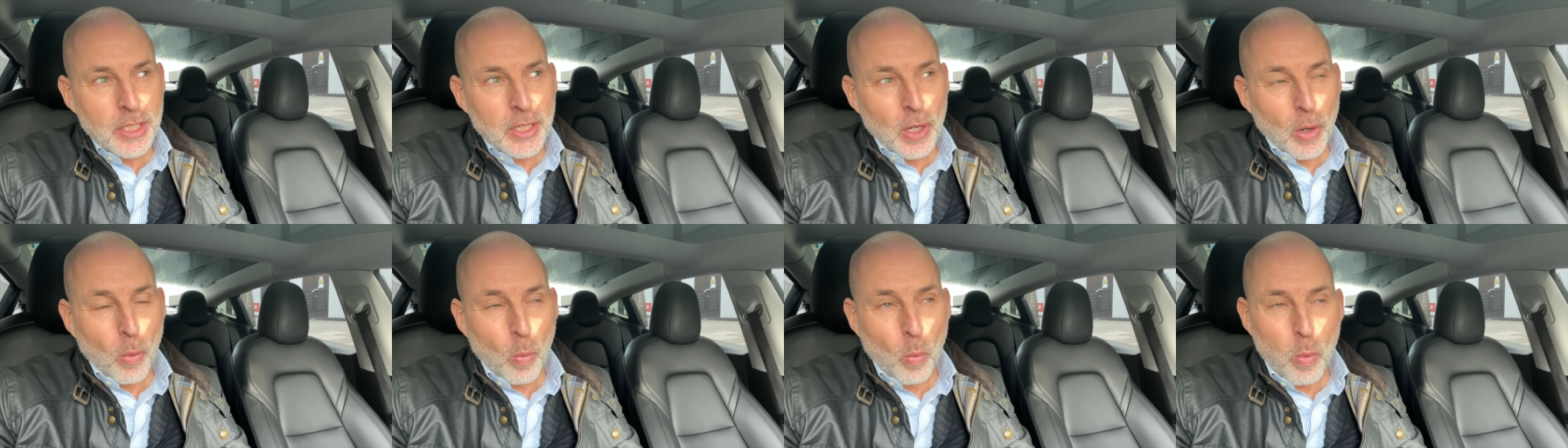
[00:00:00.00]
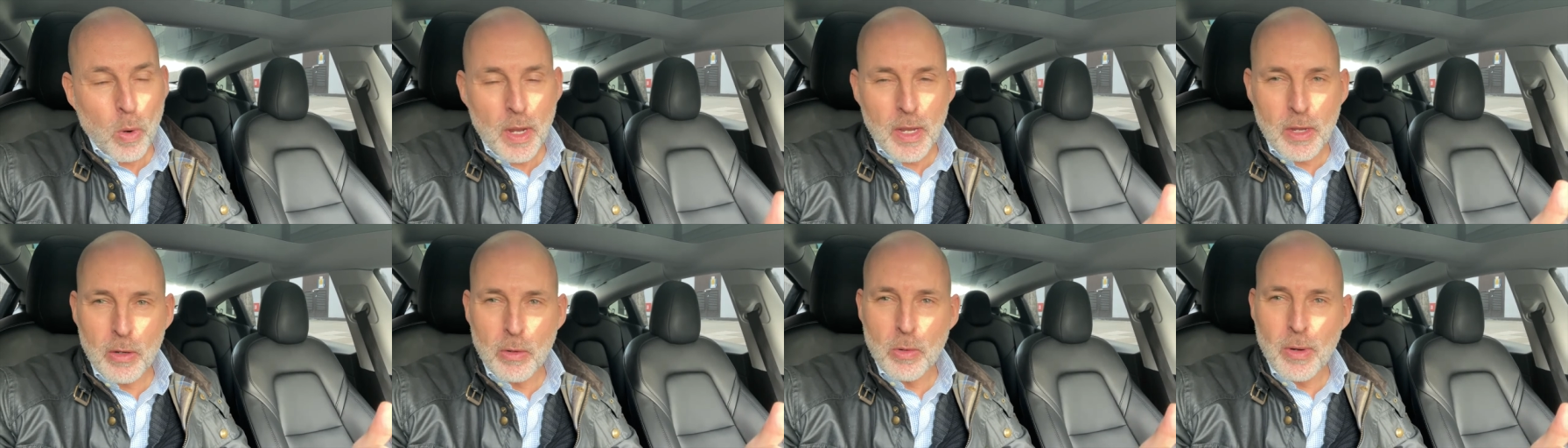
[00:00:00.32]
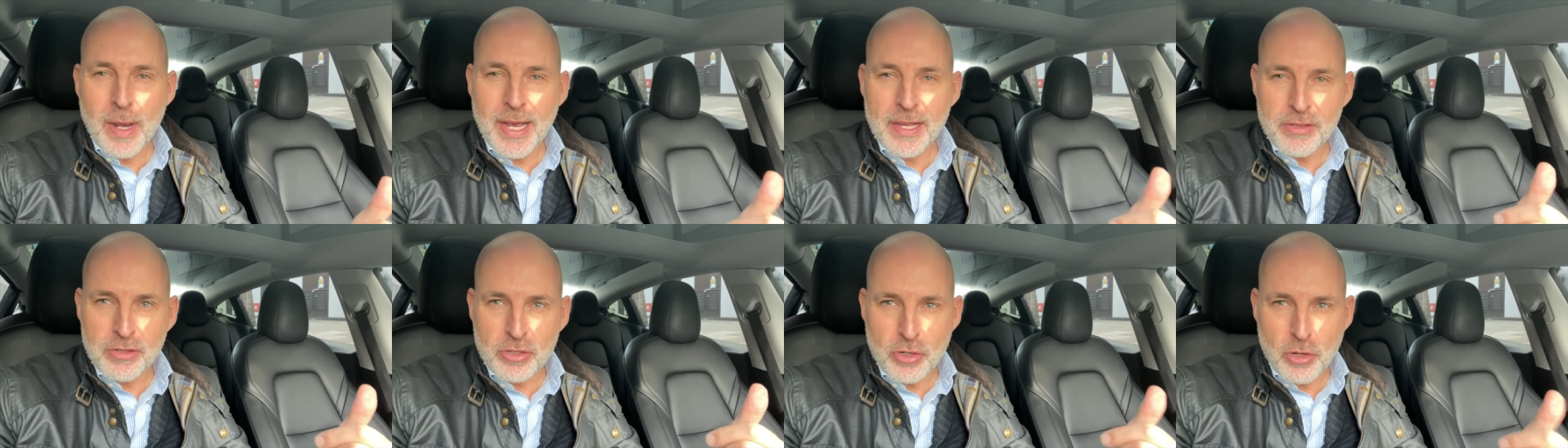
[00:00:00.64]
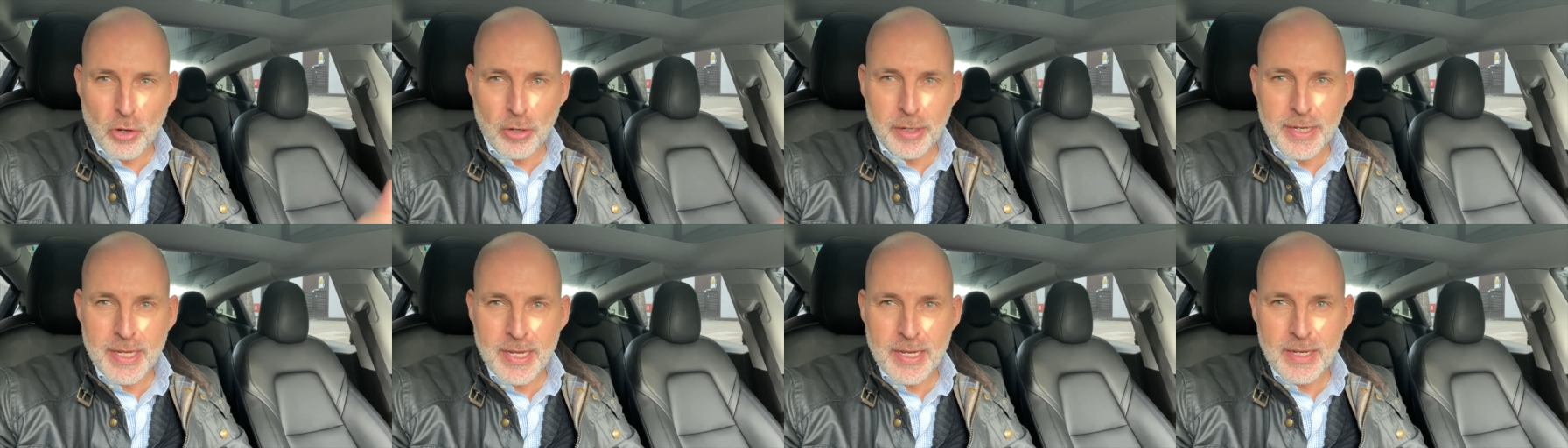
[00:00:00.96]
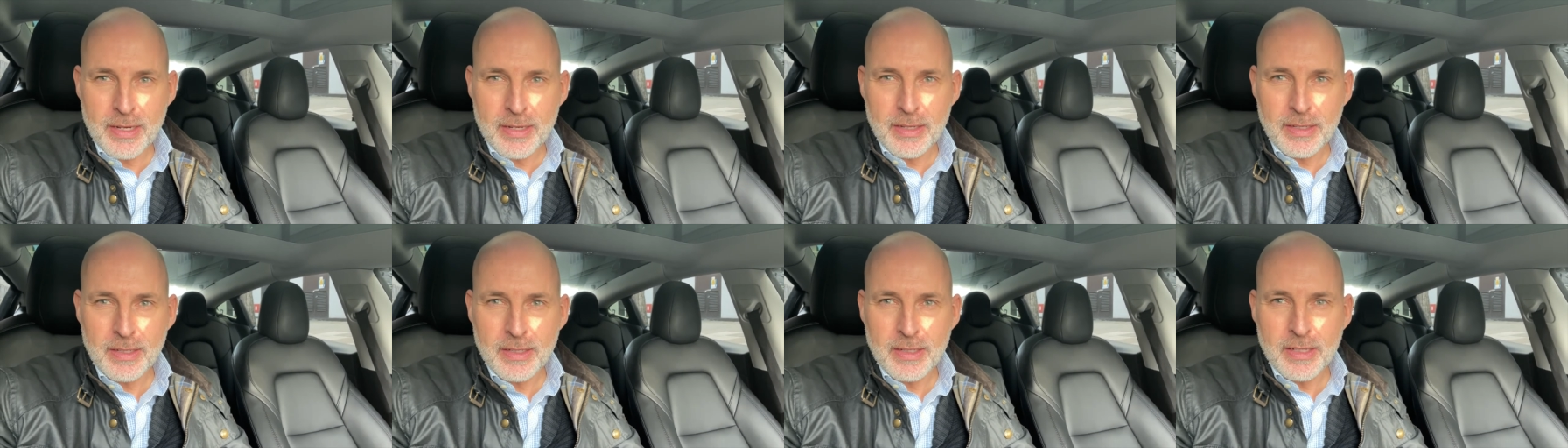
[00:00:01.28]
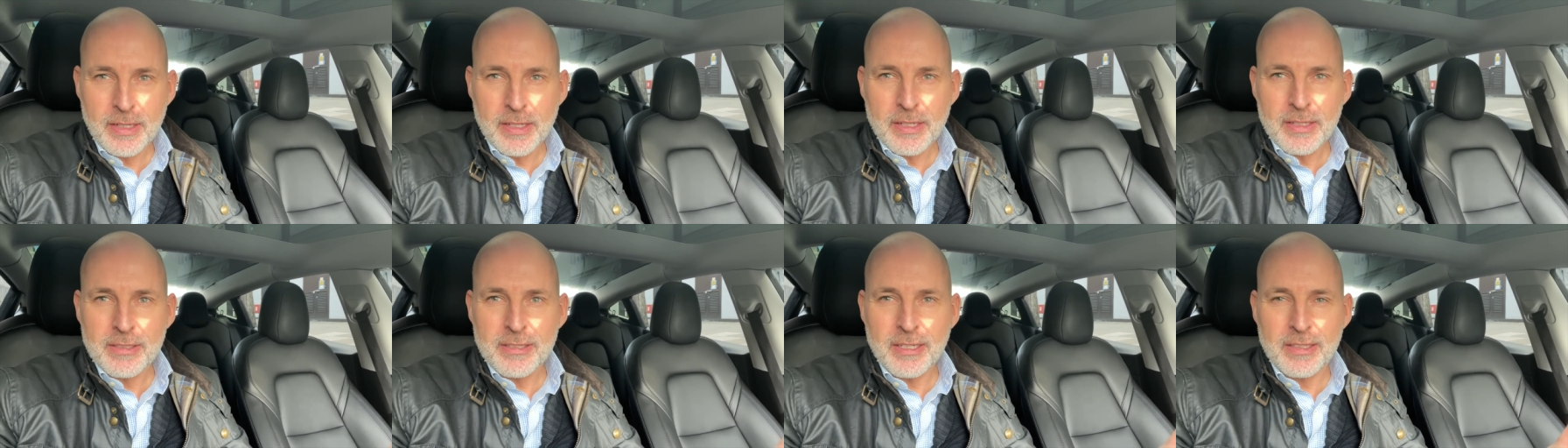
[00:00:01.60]
Will has gone in
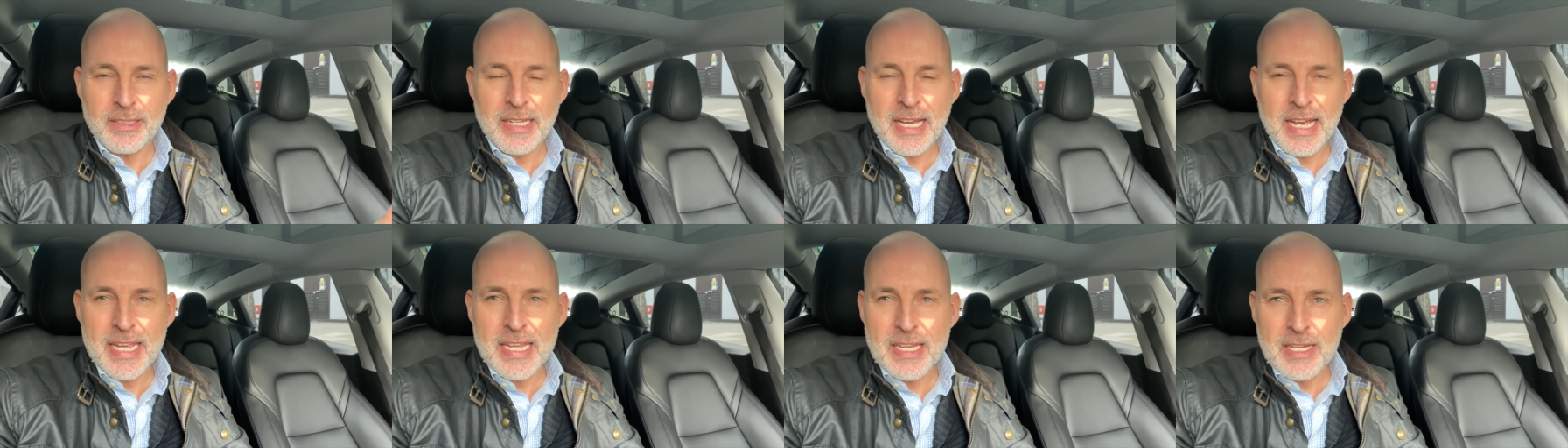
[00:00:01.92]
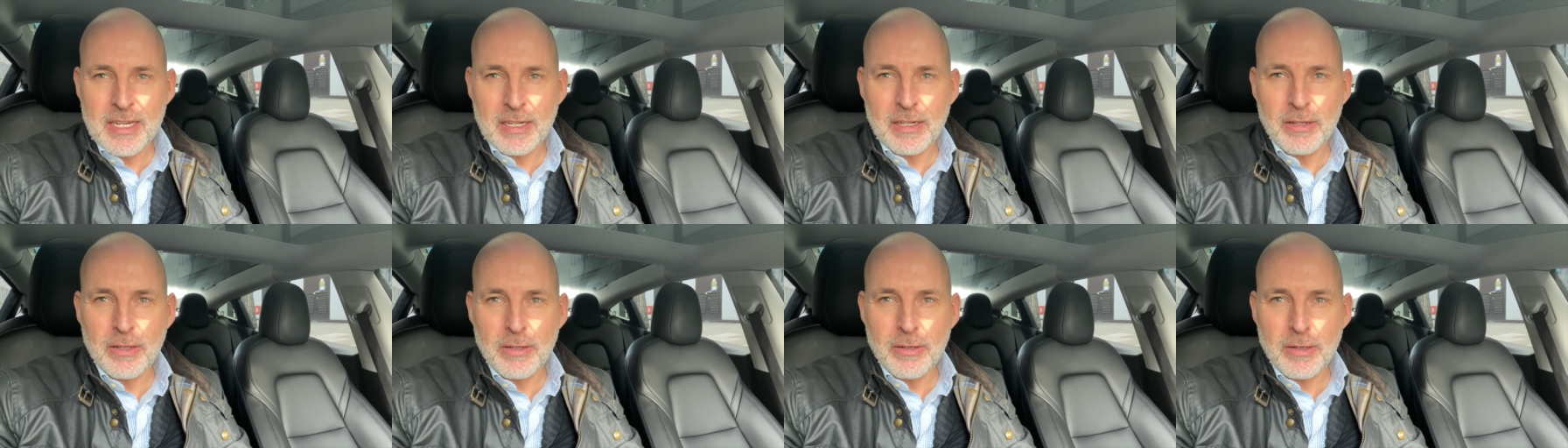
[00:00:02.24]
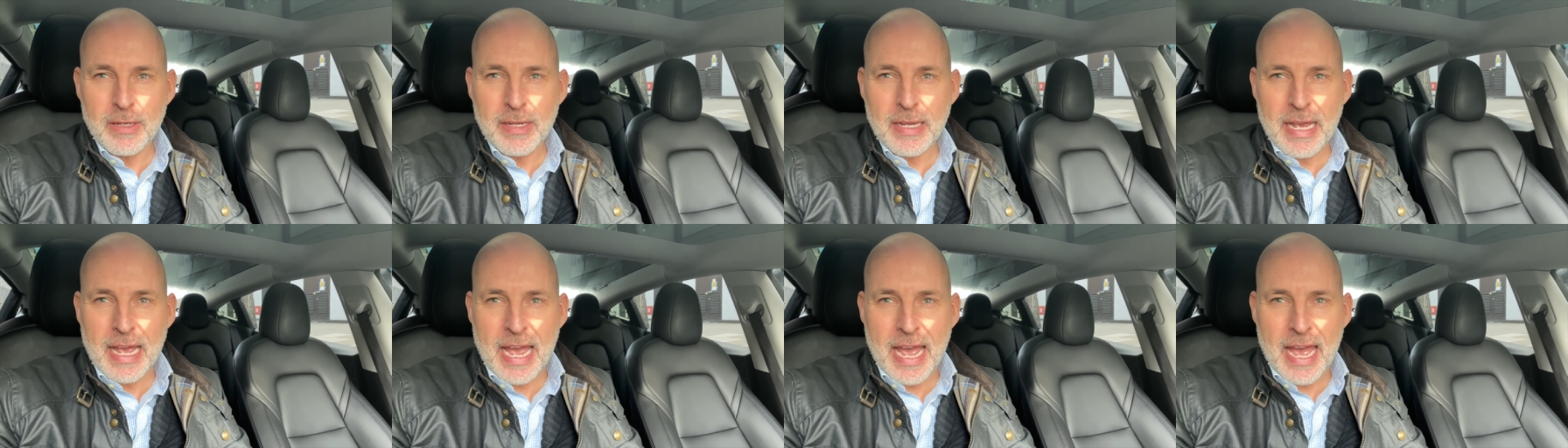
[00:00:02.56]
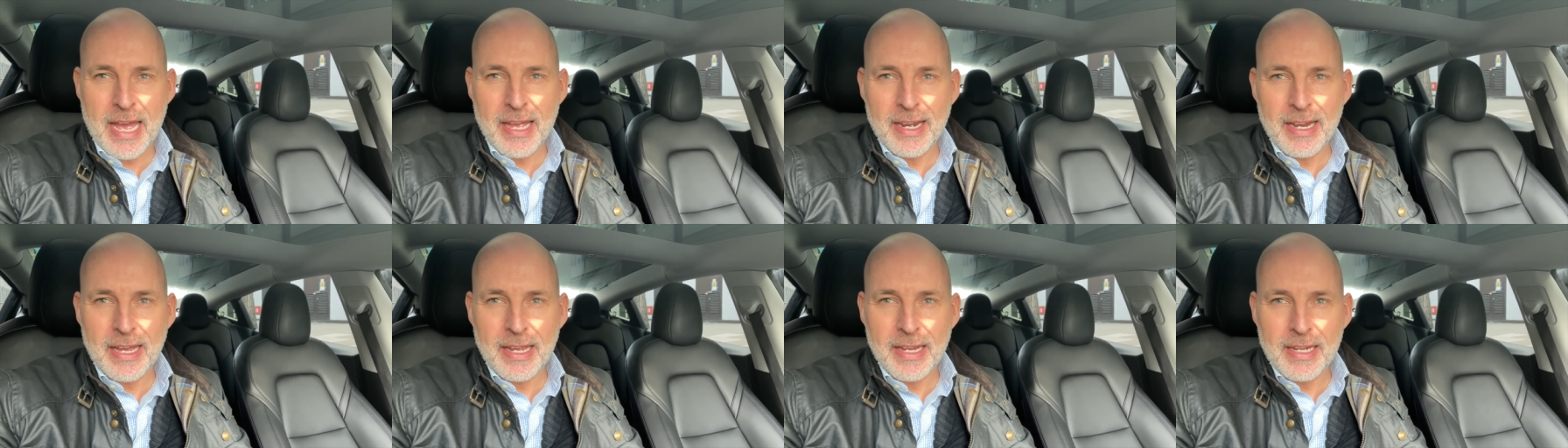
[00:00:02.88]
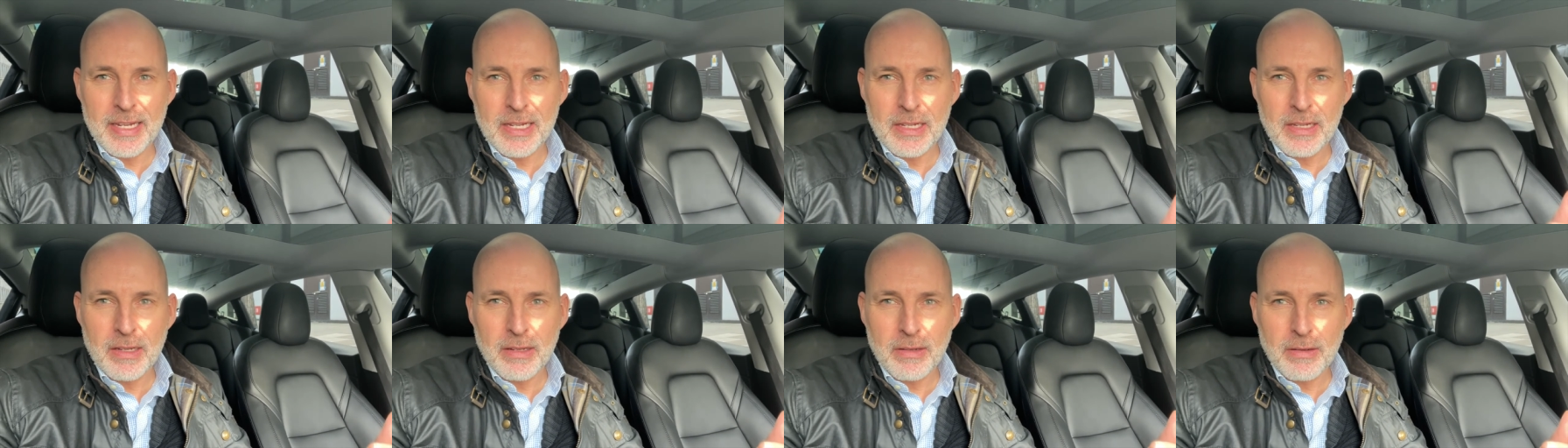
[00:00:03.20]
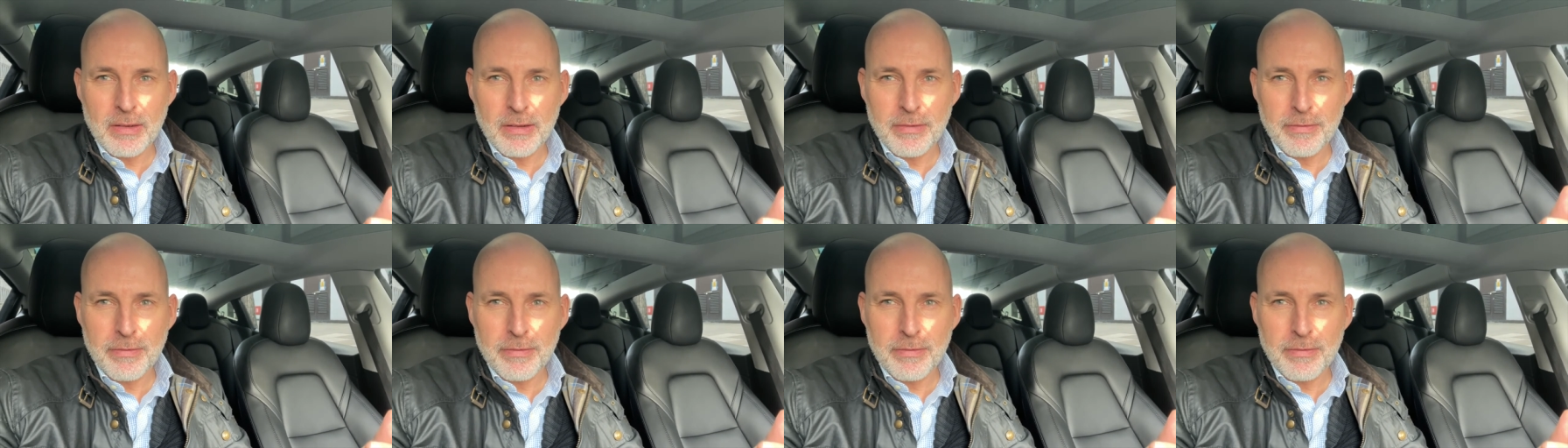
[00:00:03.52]
to take a look at a